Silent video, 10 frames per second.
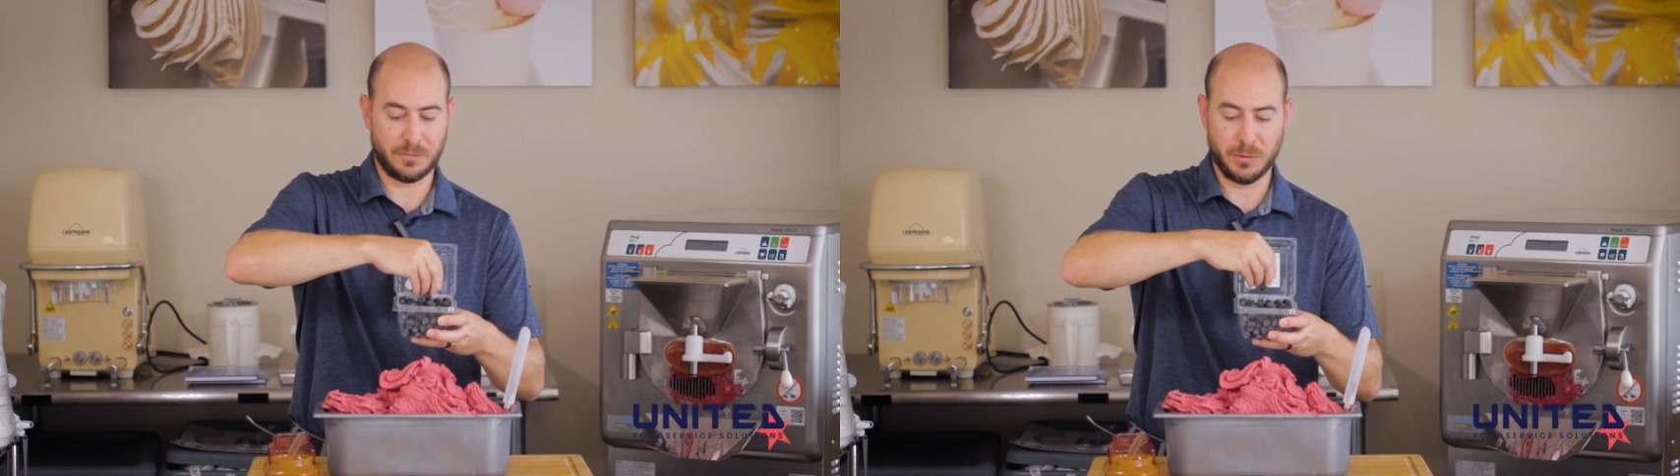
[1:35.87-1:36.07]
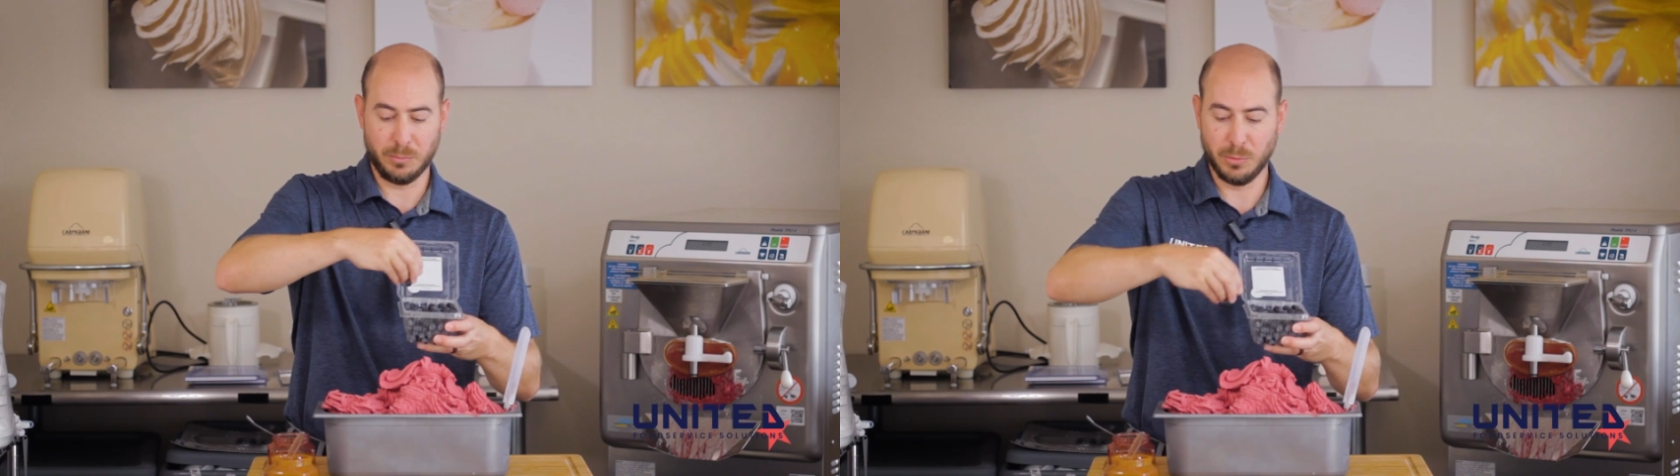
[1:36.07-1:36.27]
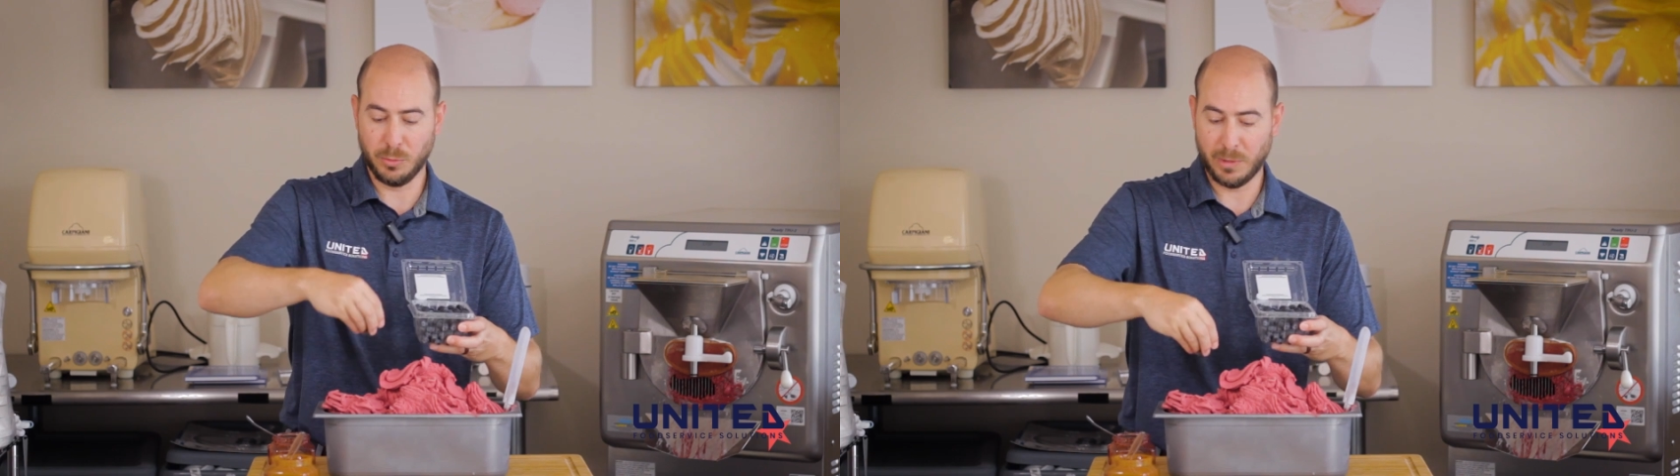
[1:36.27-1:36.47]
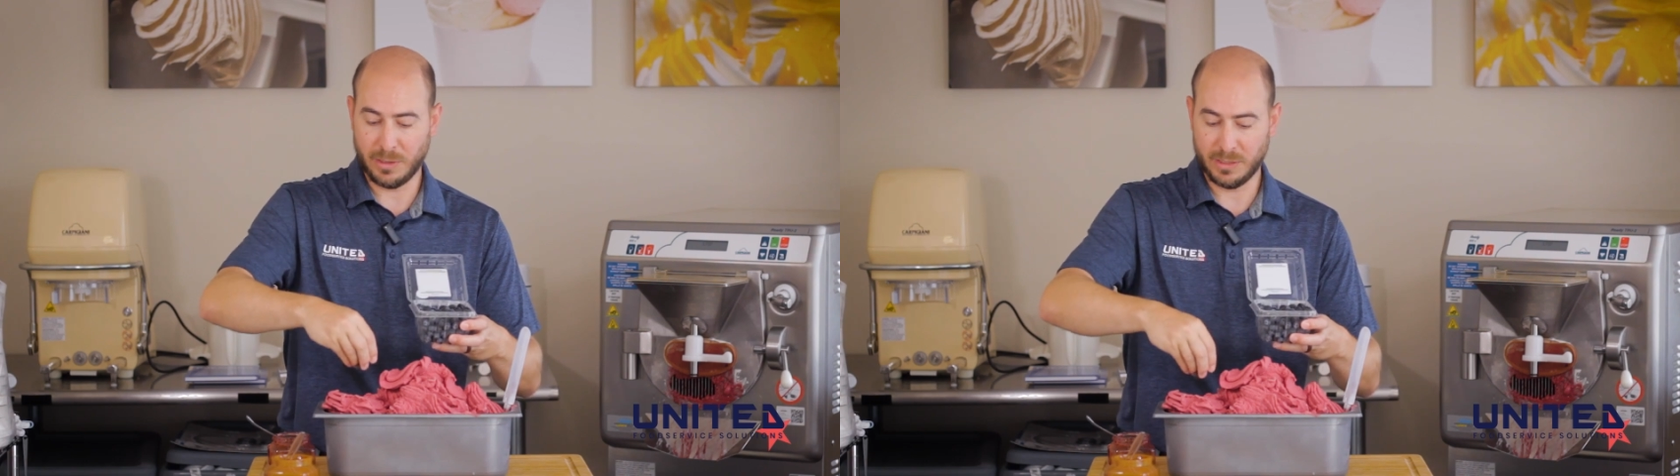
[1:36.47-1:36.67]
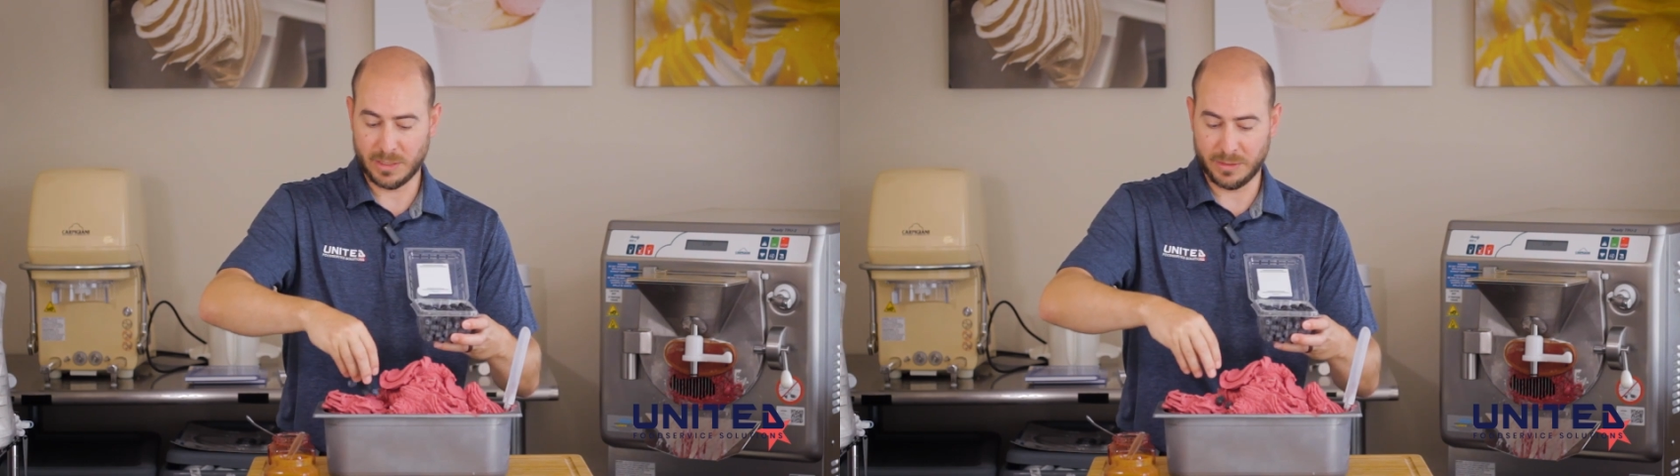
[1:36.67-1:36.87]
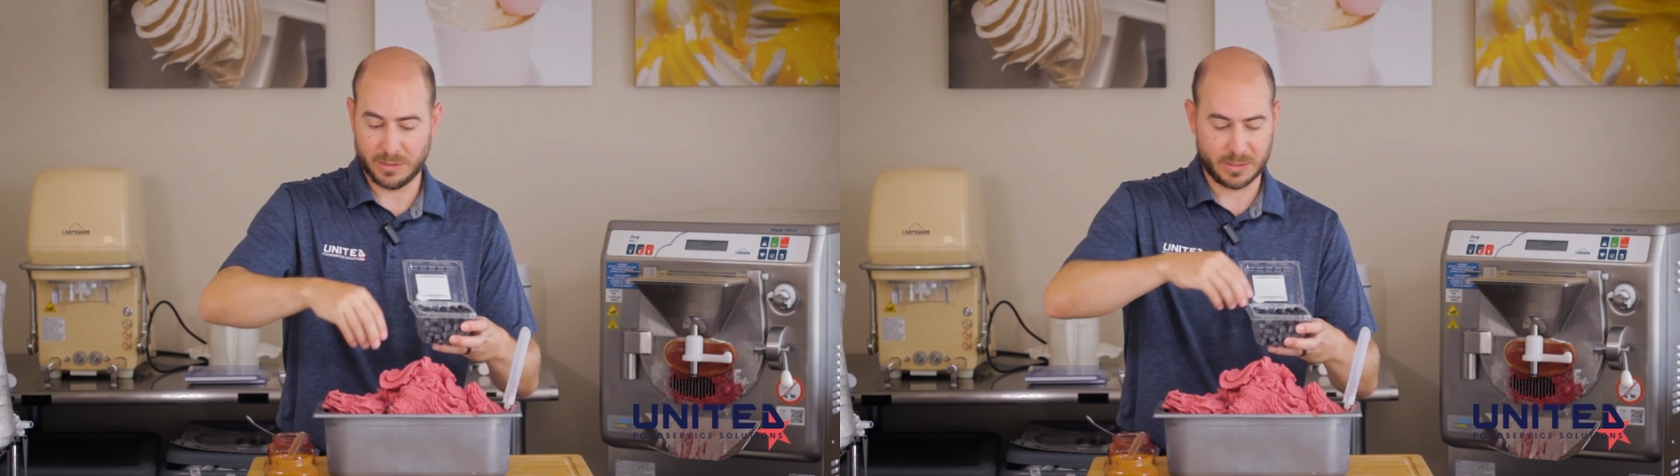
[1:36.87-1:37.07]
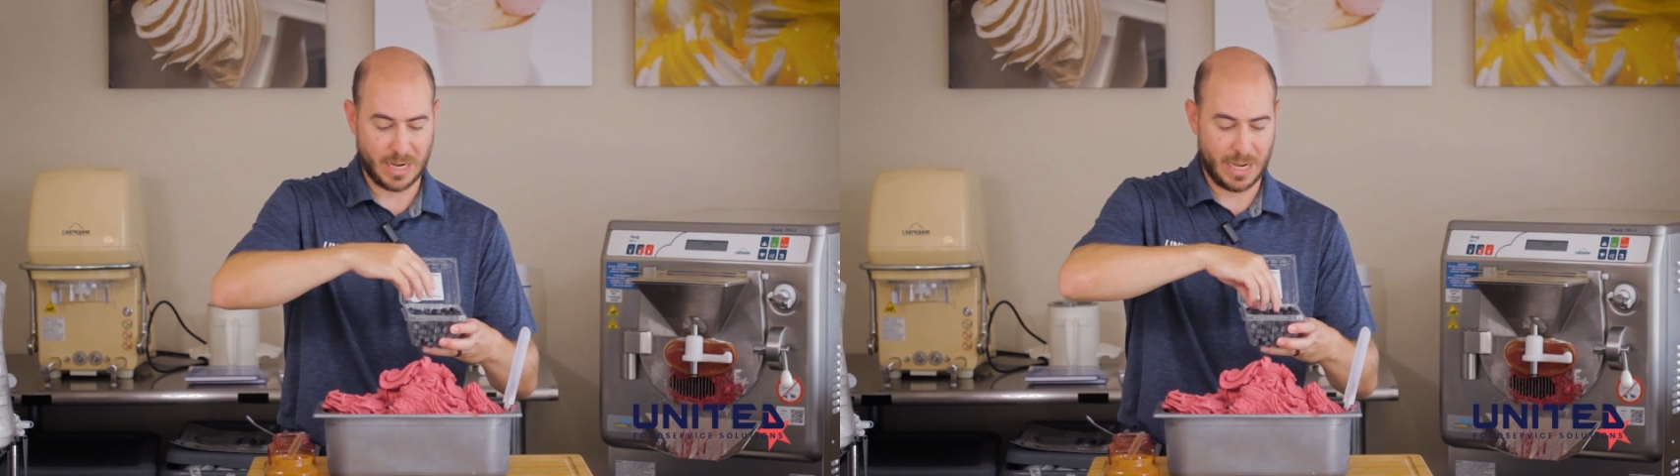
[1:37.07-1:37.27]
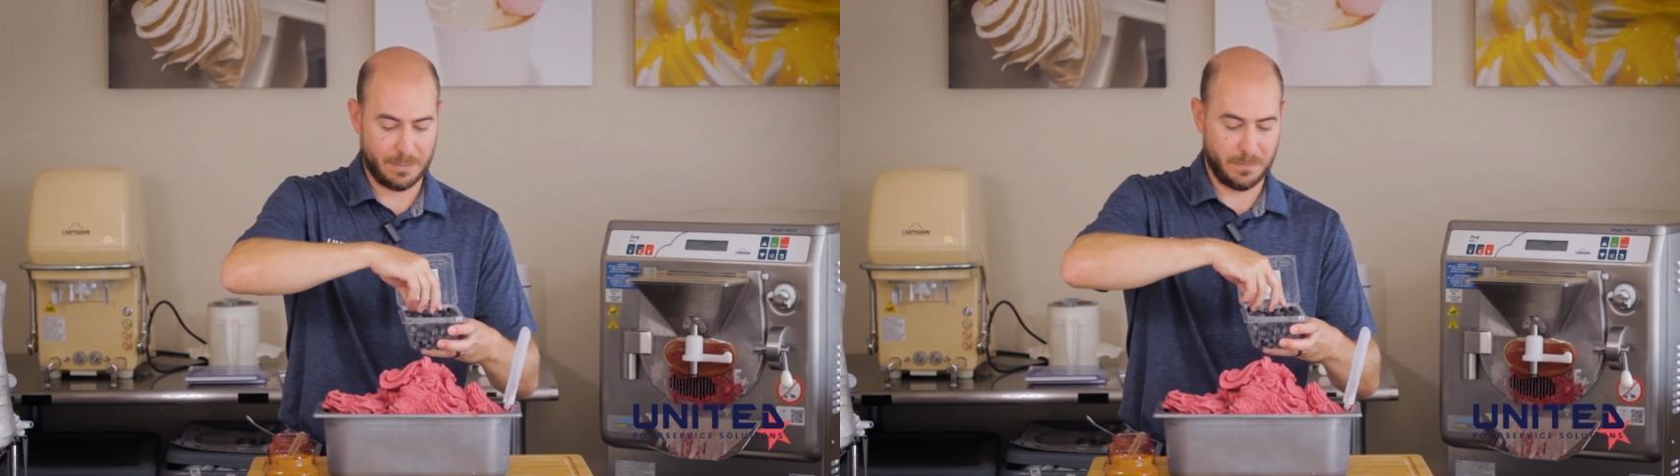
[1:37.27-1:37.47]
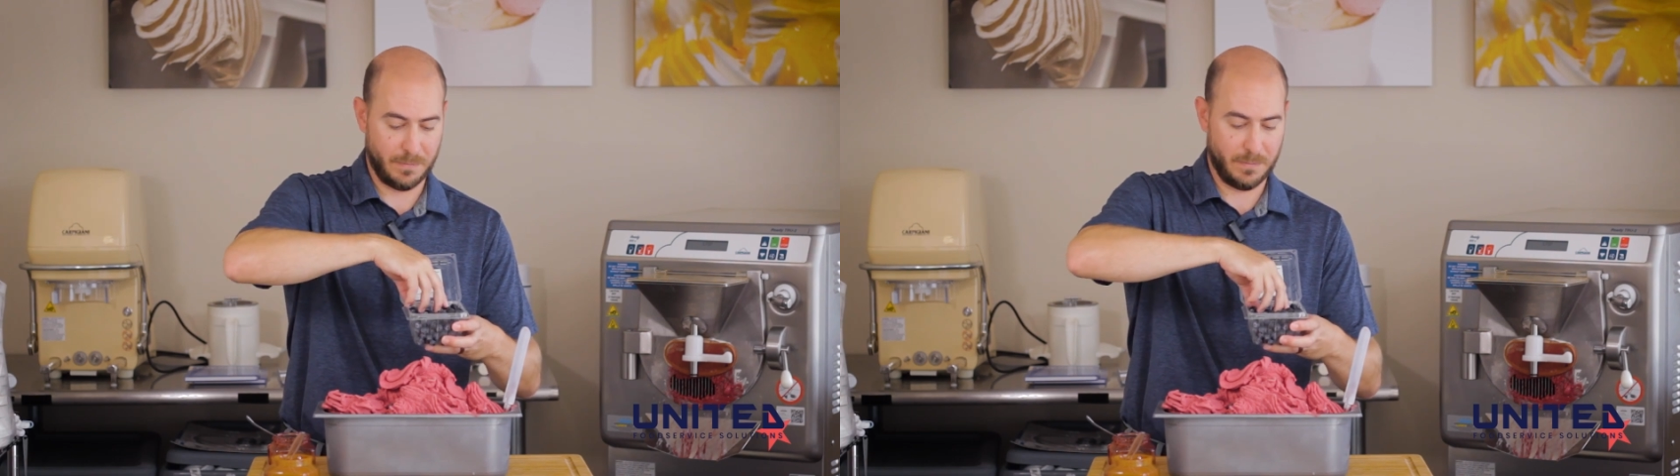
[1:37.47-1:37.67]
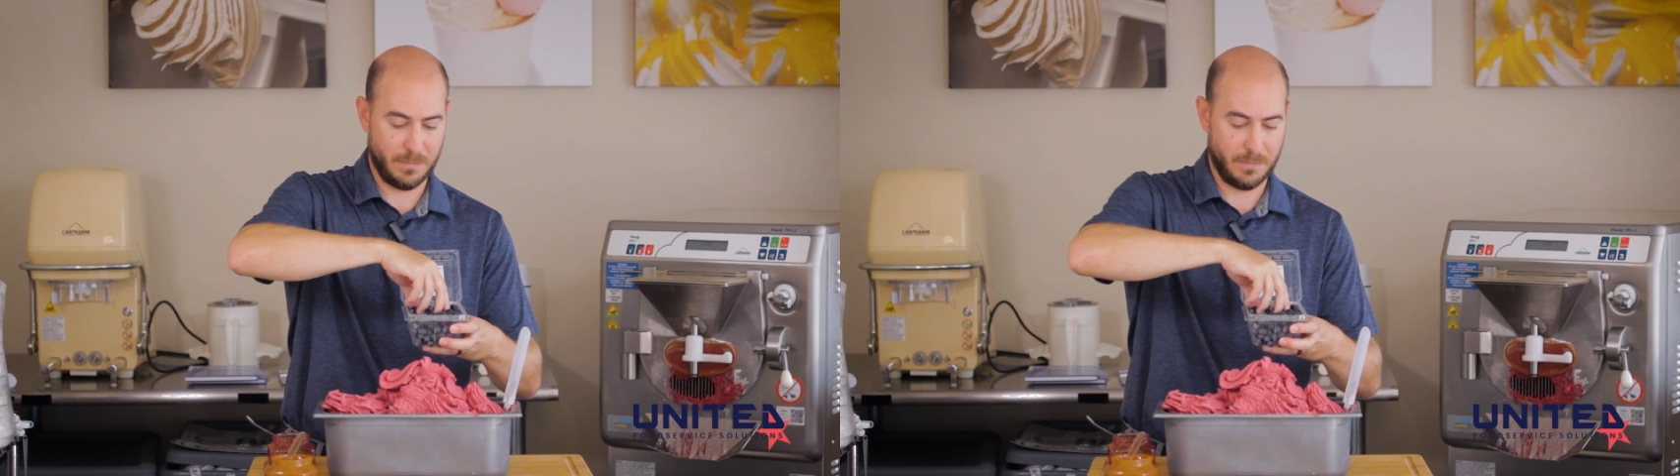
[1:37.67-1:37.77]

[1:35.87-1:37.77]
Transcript: a few blueberries on the top.